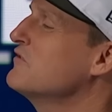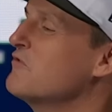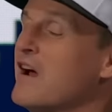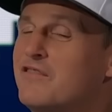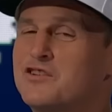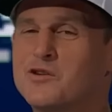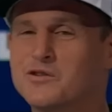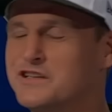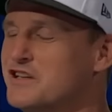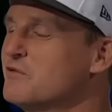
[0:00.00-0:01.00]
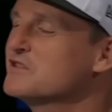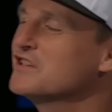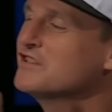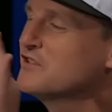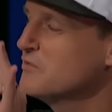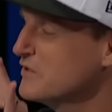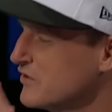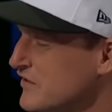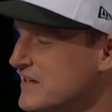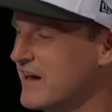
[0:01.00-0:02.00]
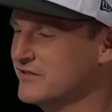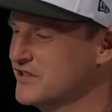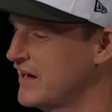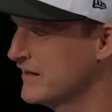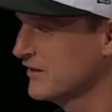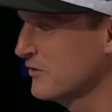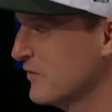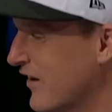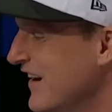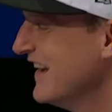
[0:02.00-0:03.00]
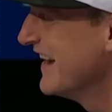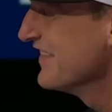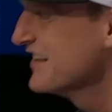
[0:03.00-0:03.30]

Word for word: ravioli. There was a little bit on the outside, LOL, and